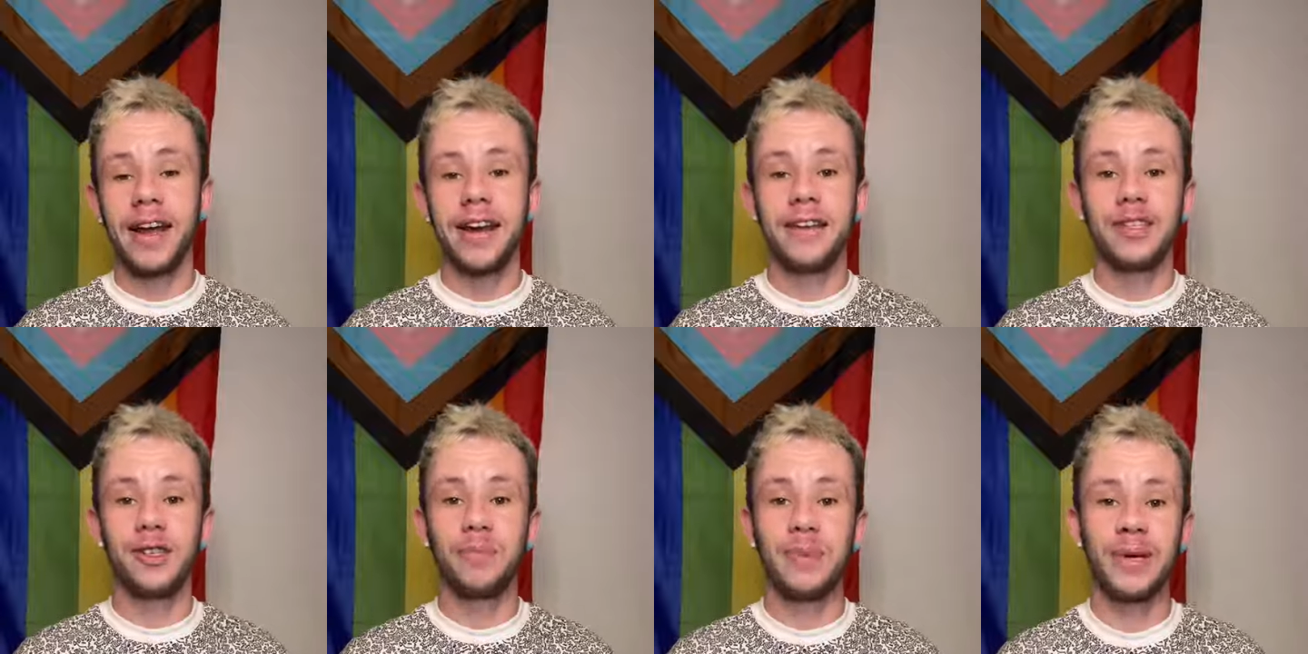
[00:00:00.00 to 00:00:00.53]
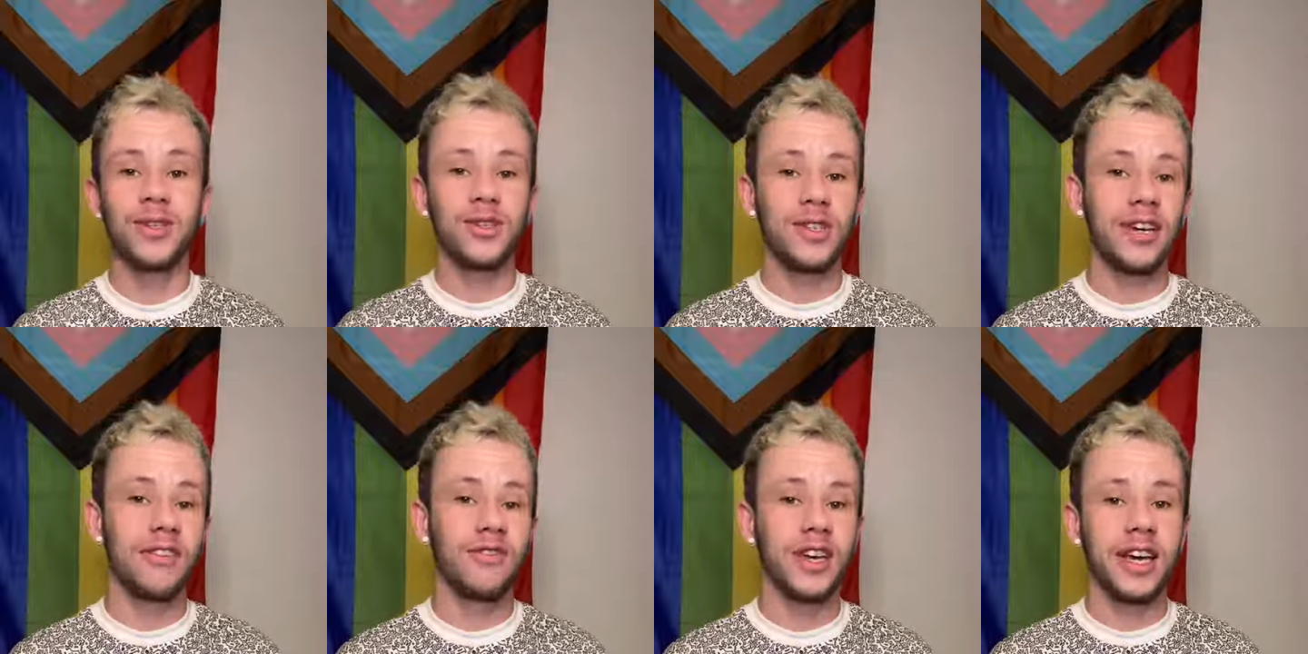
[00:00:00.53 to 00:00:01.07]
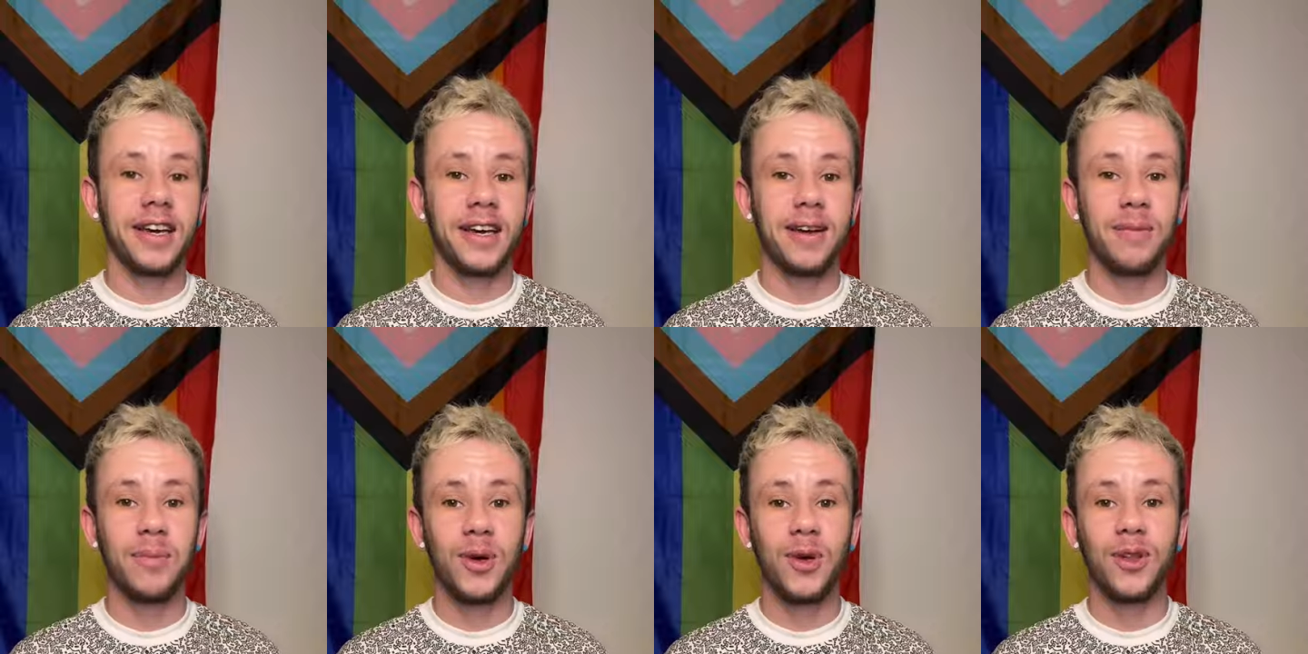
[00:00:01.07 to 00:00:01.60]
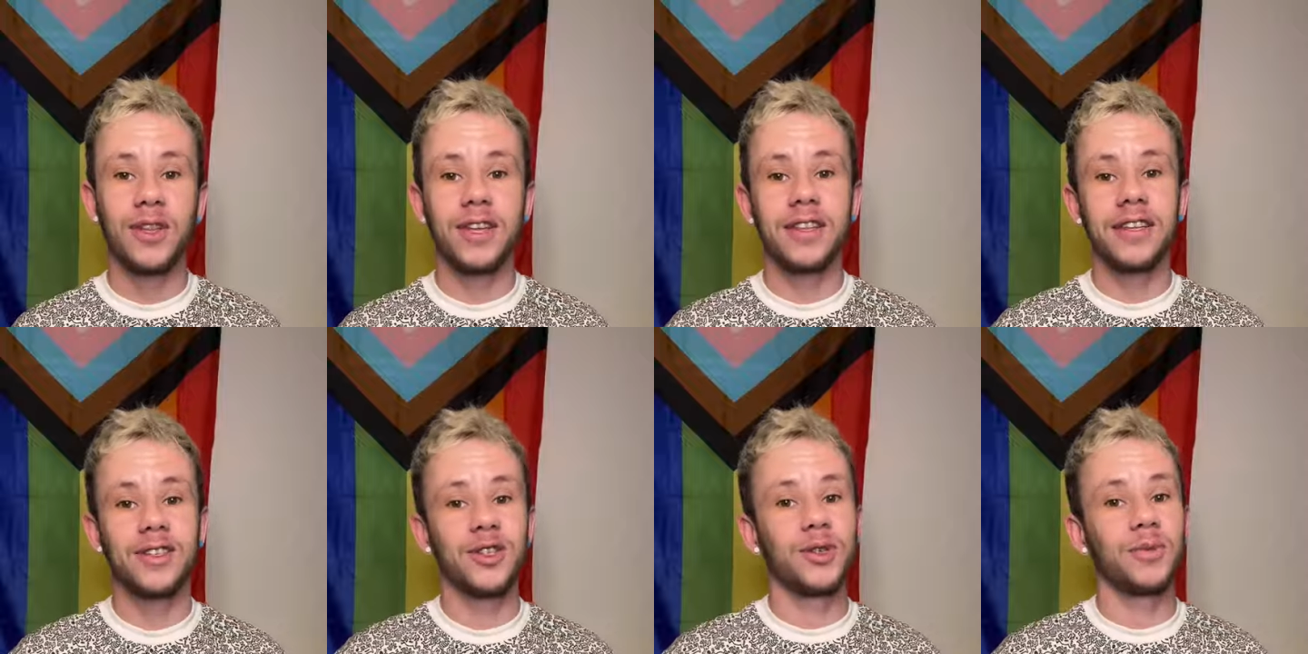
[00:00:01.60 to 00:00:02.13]
any spears they have kicking about that
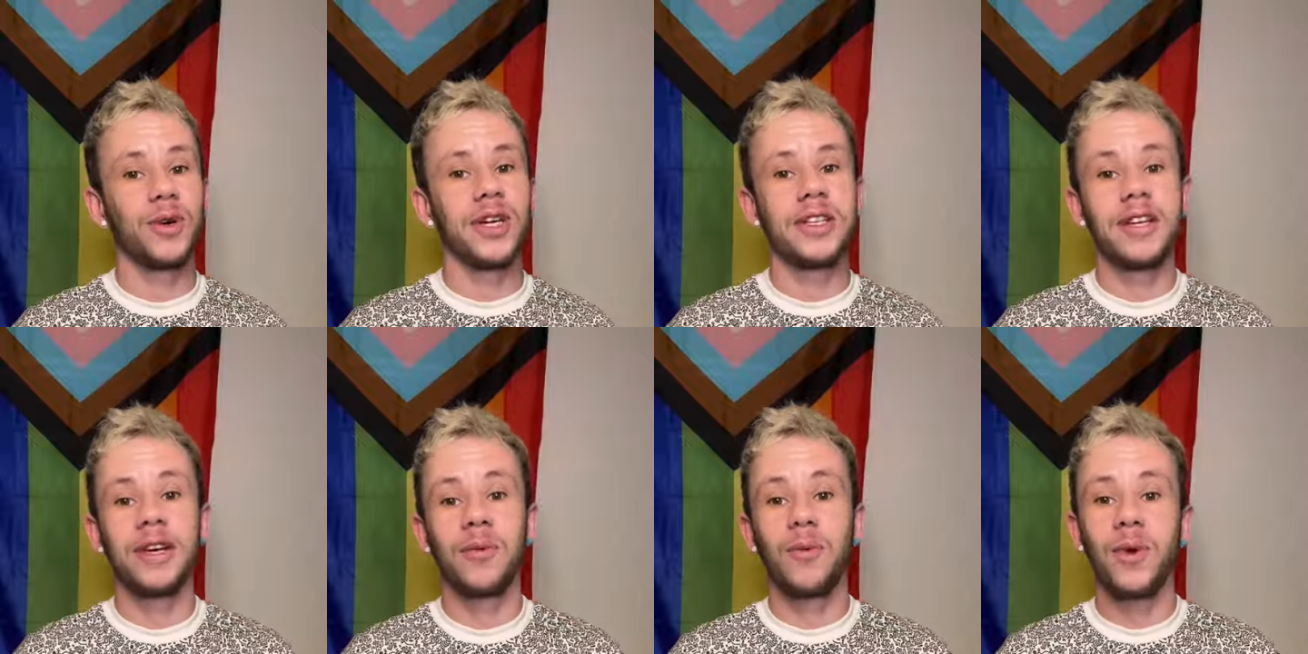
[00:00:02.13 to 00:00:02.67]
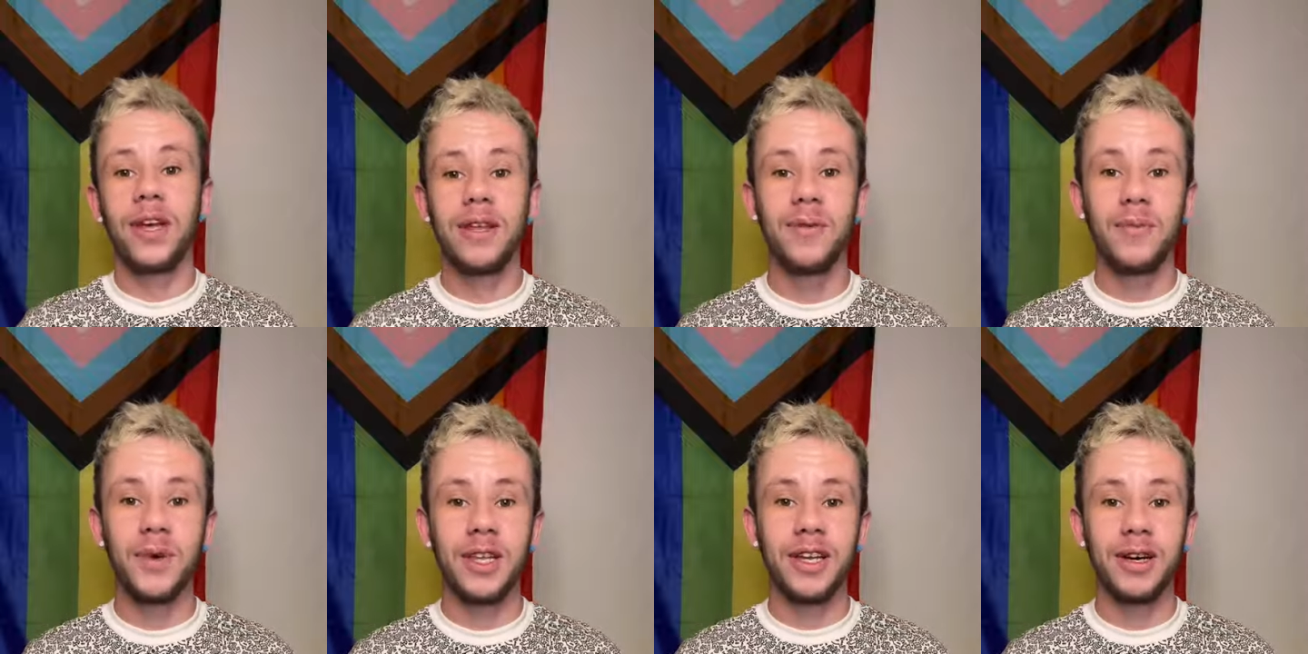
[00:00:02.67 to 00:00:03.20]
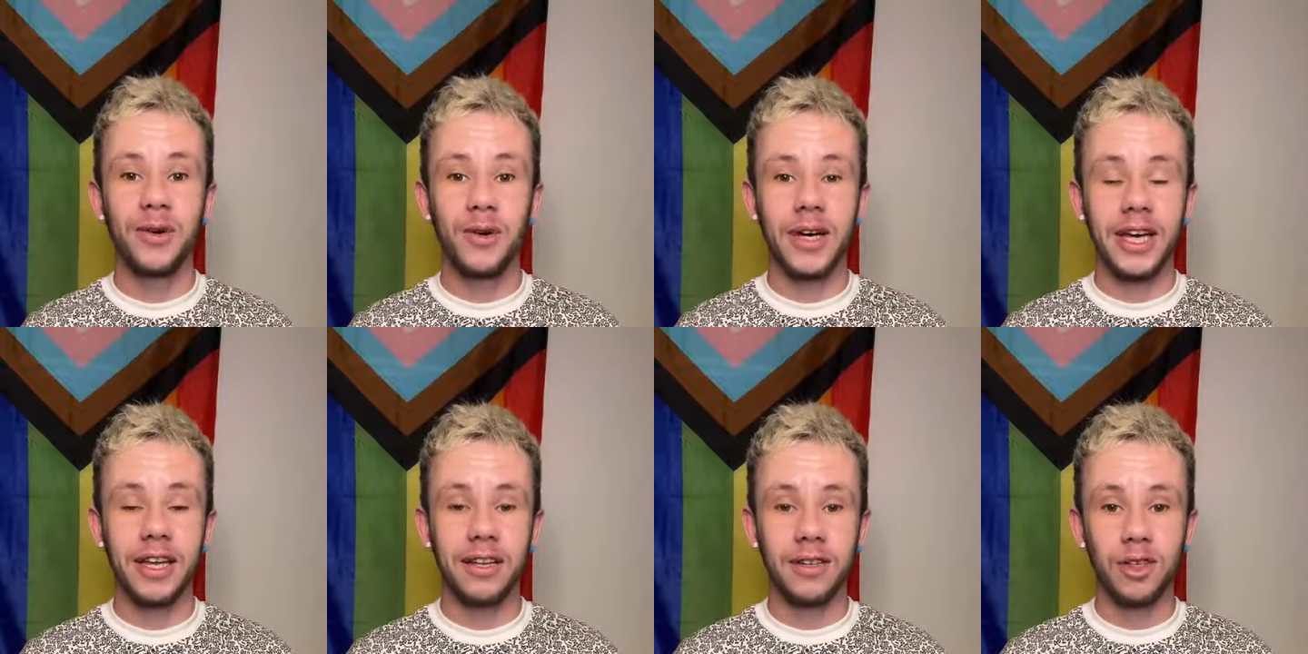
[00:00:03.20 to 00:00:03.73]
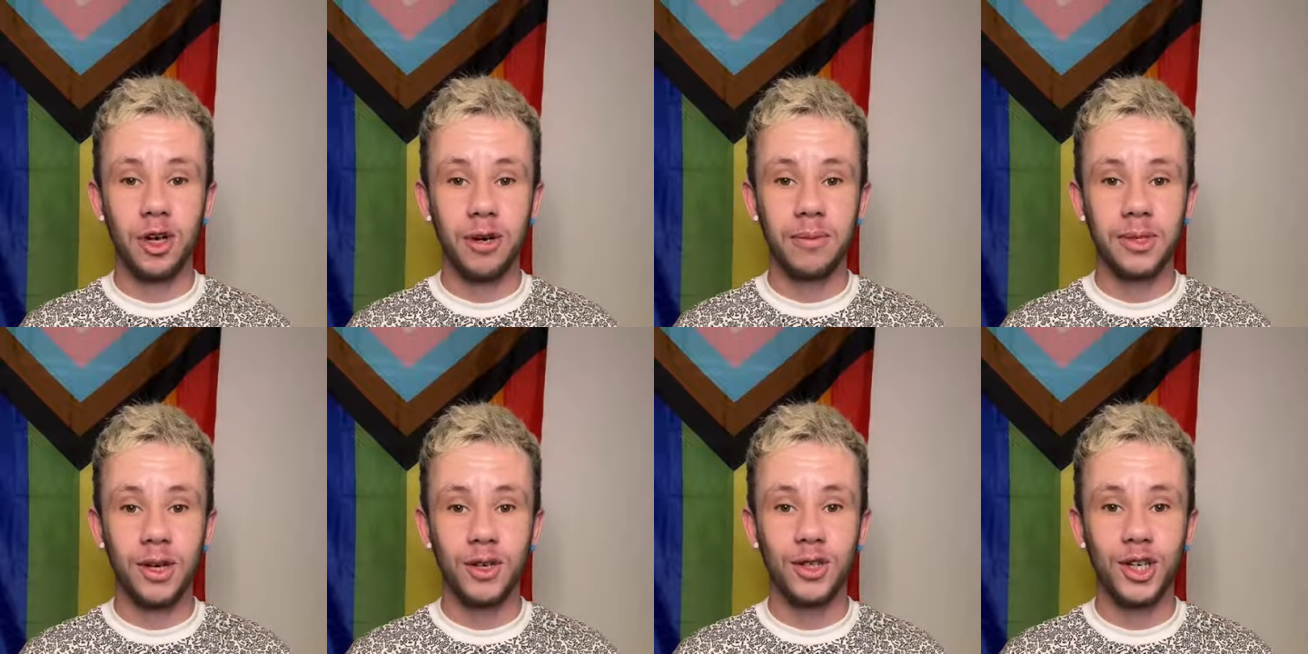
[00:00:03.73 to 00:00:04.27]
they just want to take with them when they go to get their top
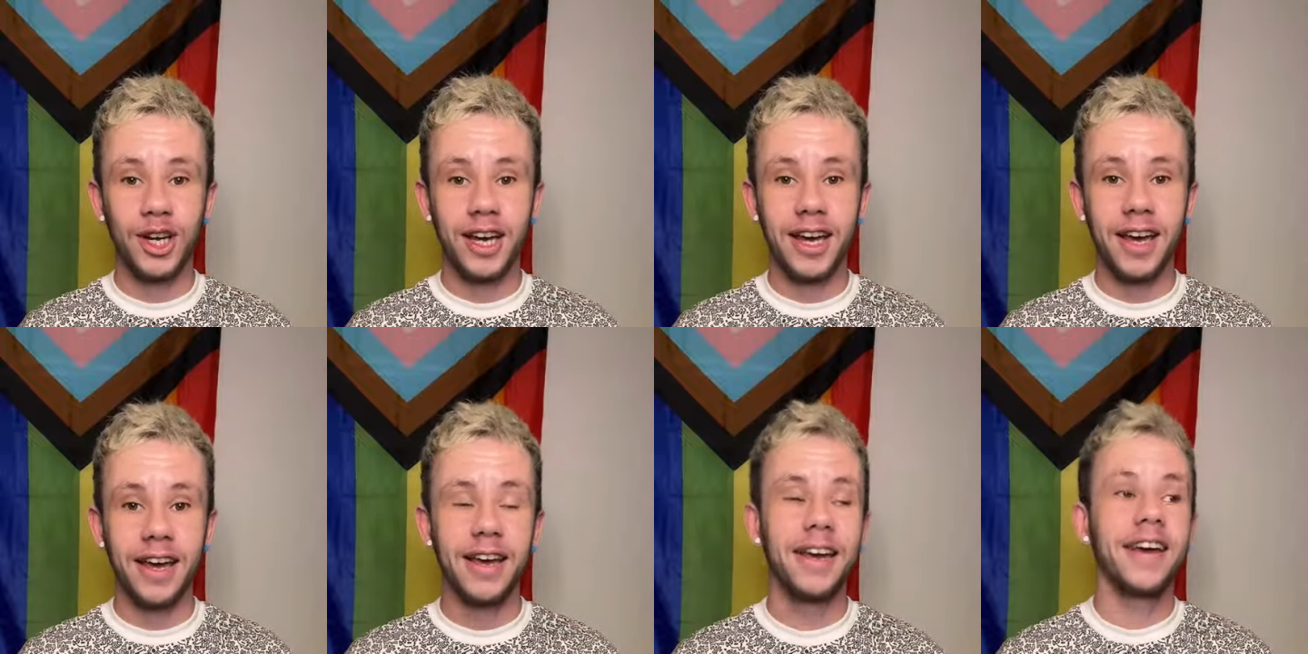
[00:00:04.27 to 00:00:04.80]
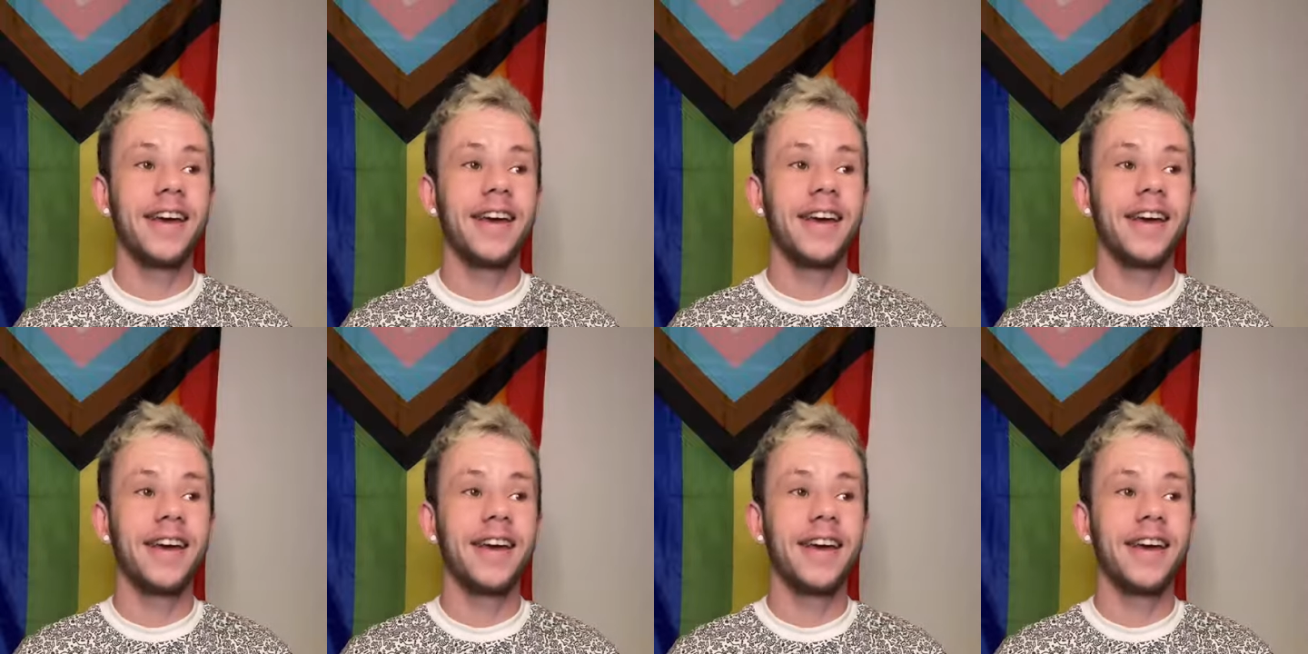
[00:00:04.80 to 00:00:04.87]
surgery,